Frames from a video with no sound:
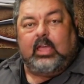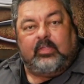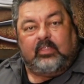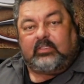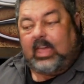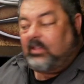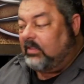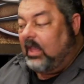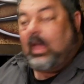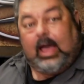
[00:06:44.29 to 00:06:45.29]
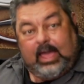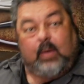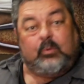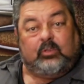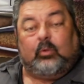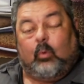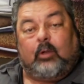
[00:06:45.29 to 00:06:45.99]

In this case, I am using